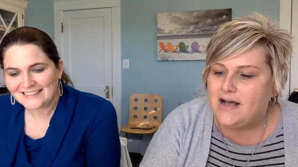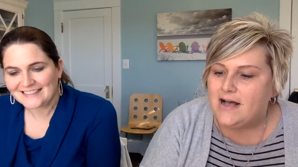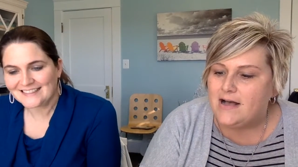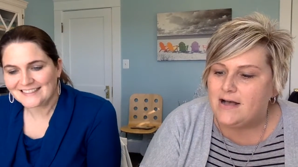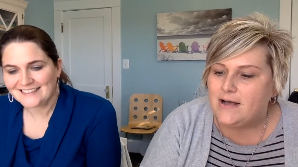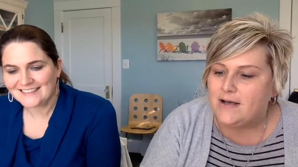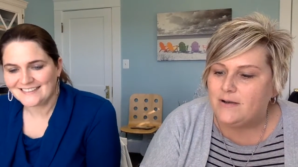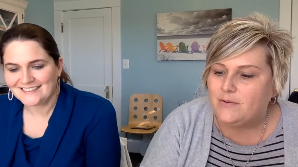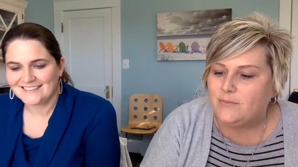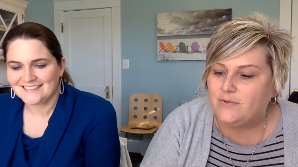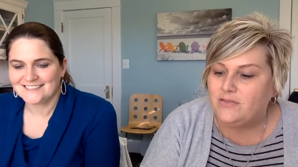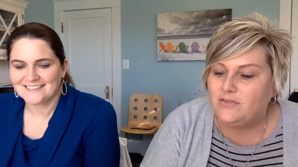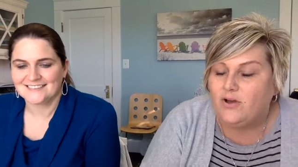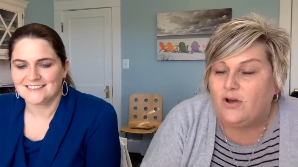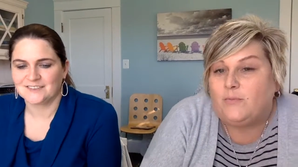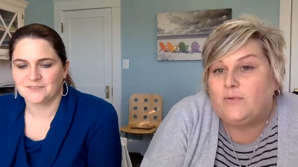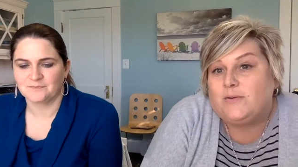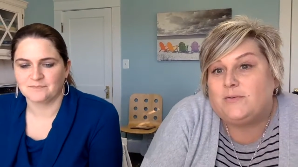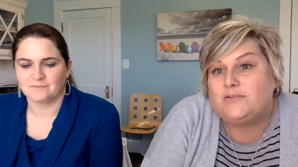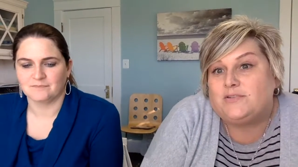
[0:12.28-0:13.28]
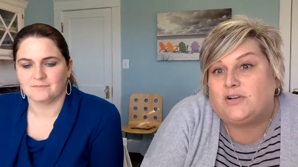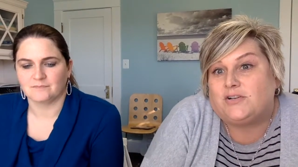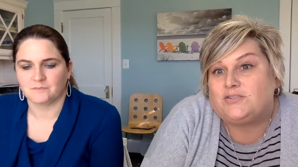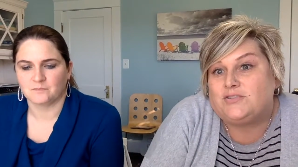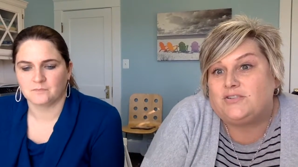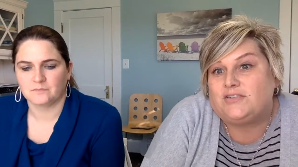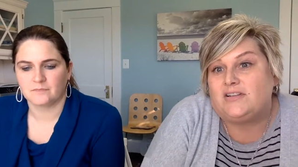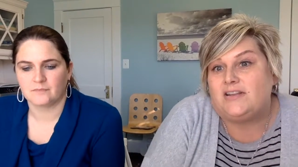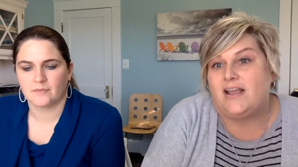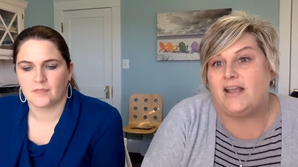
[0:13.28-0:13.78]
Speaker 1: Uh, we thought we would
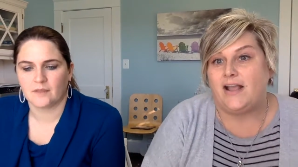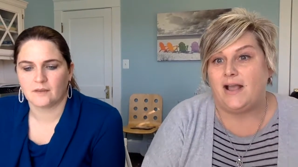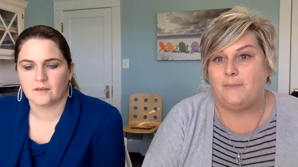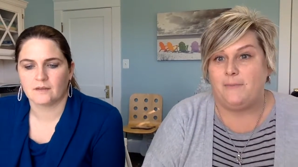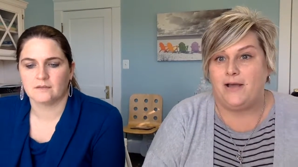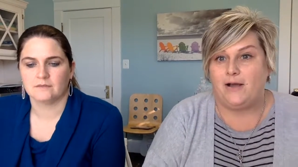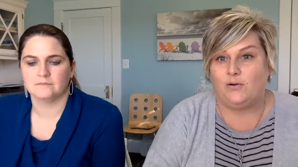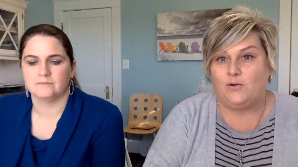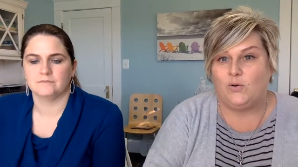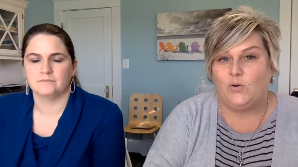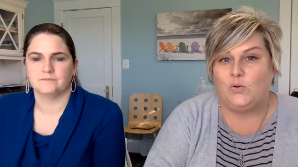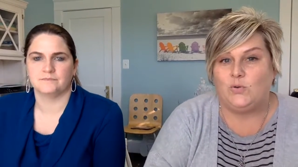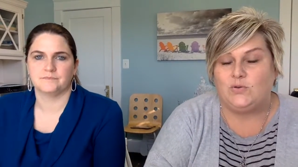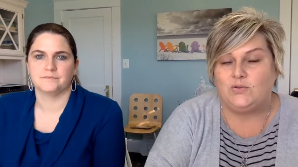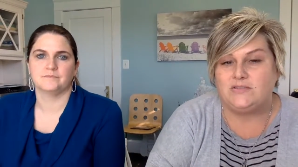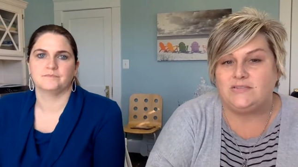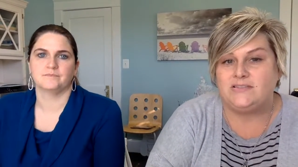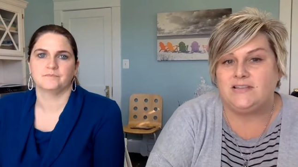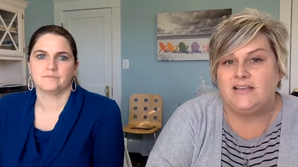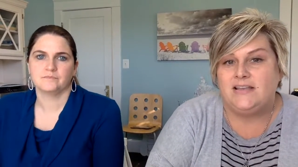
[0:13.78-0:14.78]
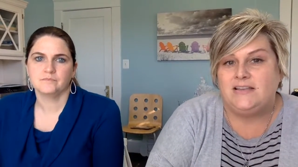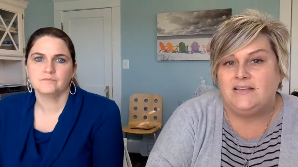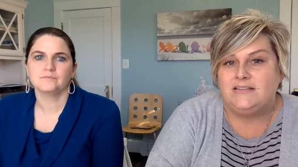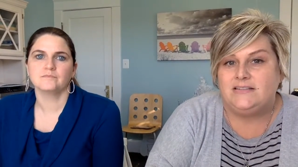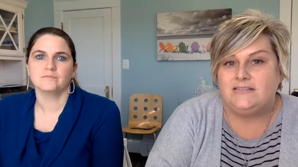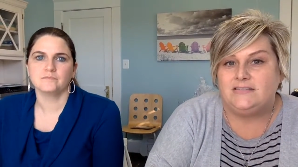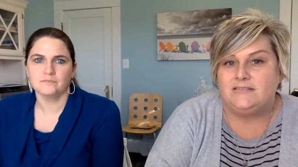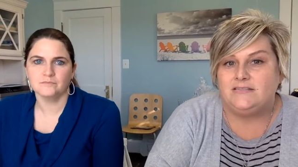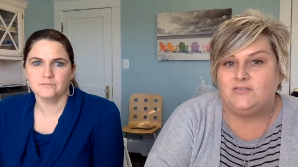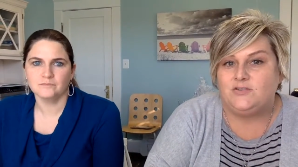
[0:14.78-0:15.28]
talk to you today about goals,
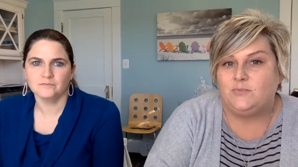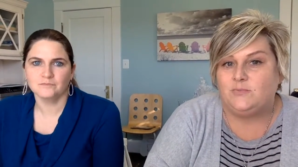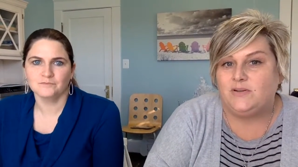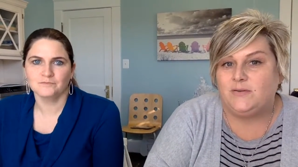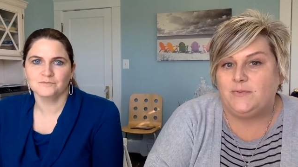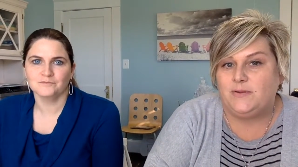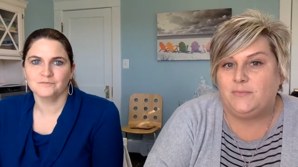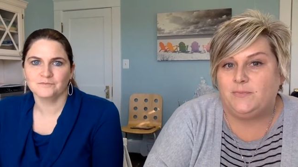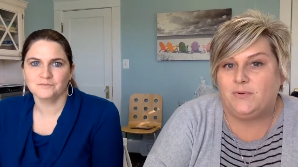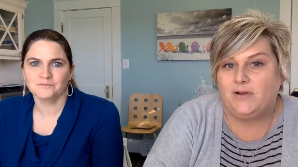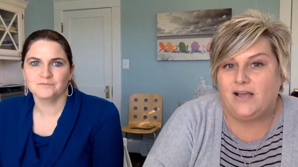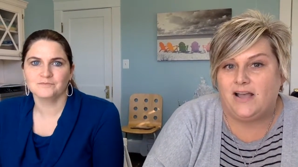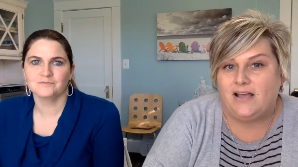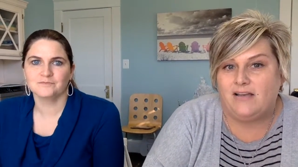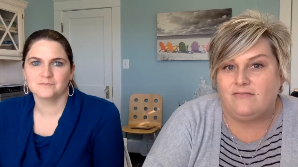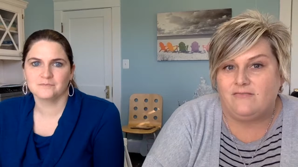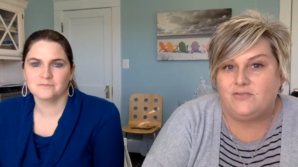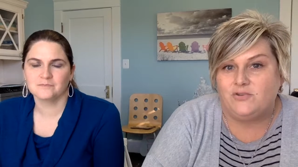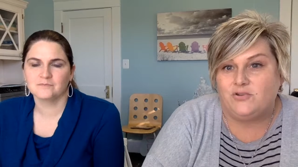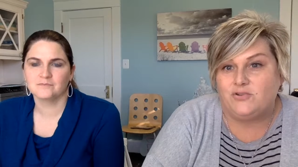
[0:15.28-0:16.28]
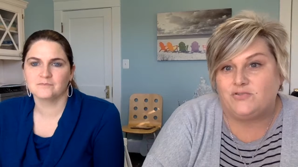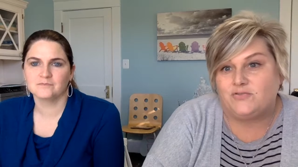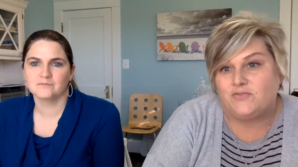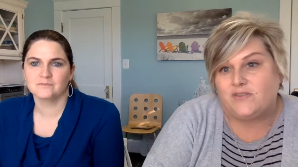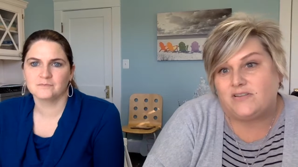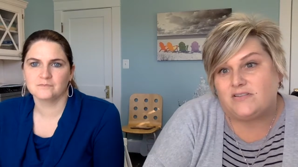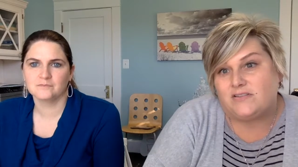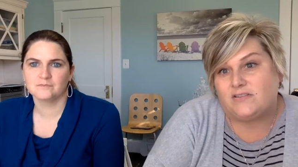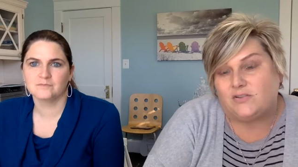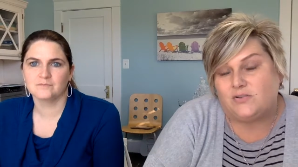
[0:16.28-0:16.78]
since so many people have New Year's
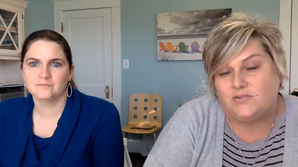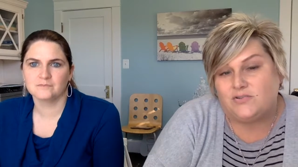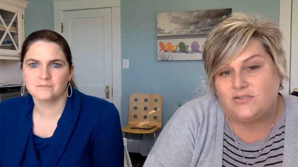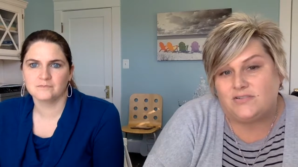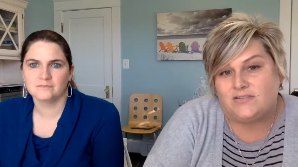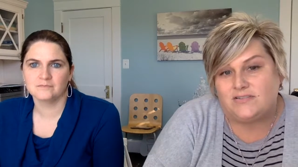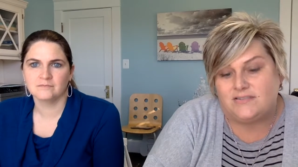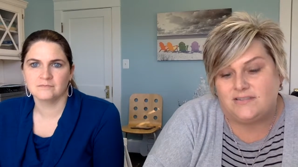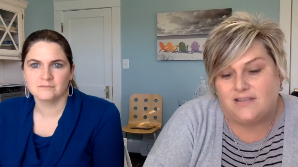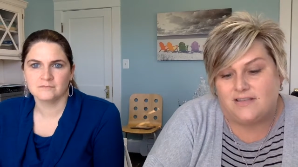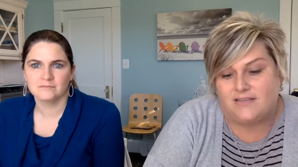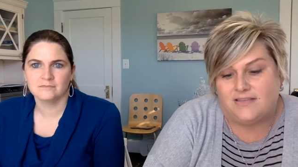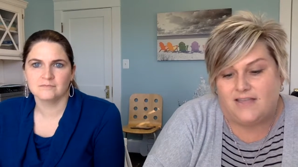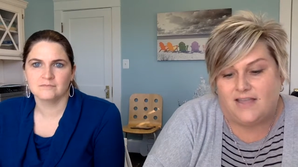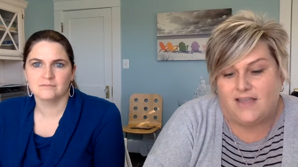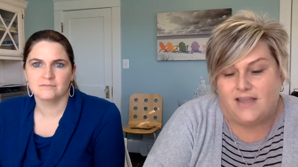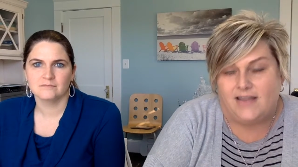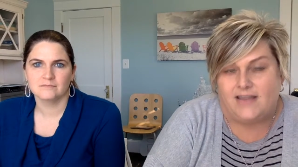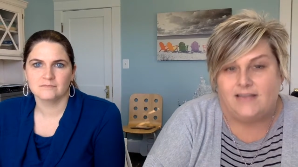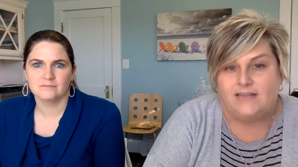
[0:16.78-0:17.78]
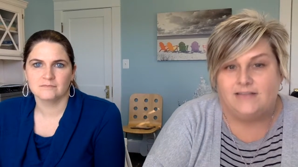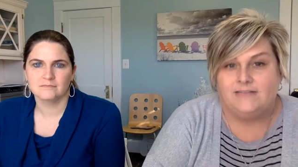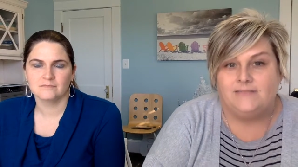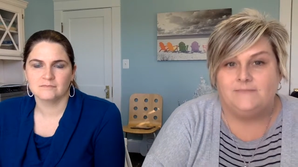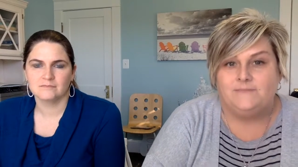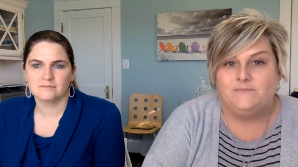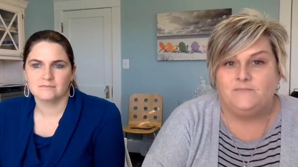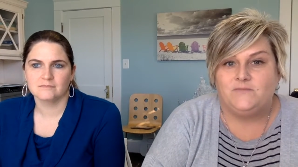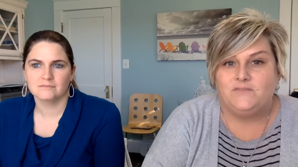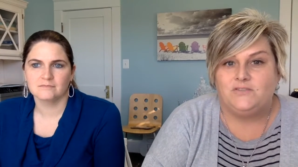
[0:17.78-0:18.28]
resolutions that they
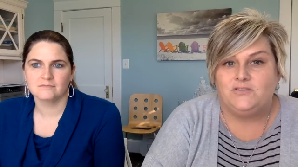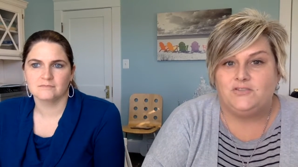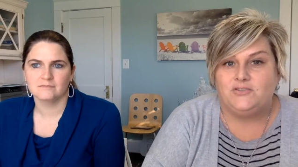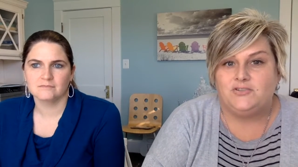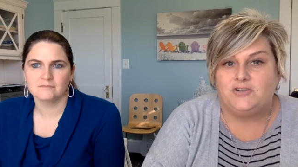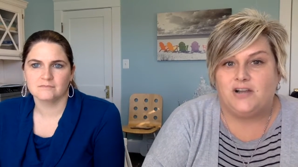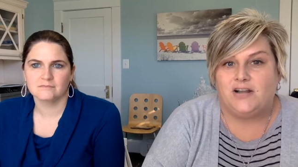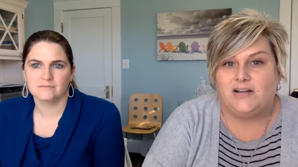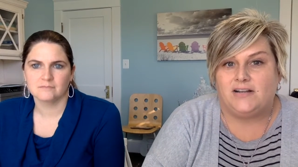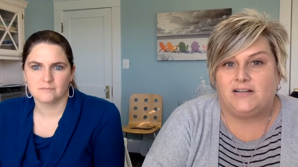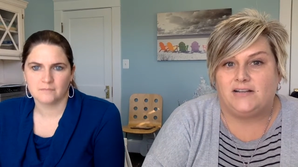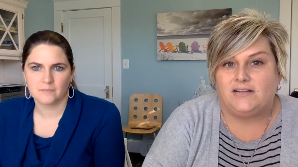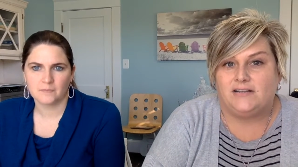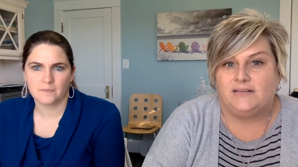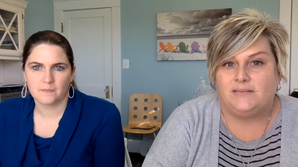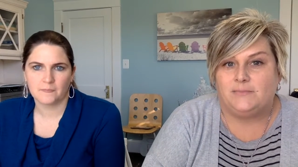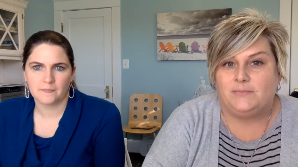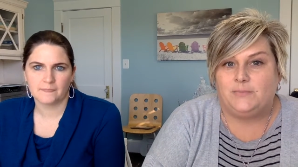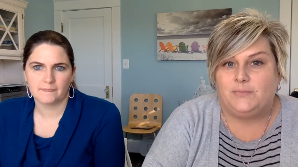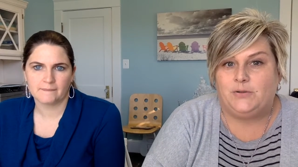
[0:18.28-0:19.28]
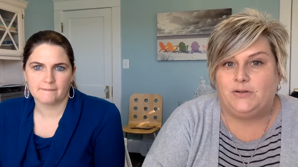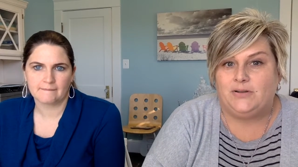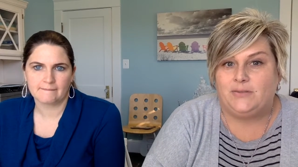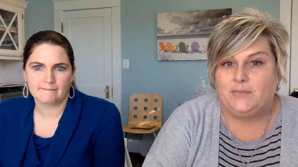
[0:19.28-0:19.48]
try to put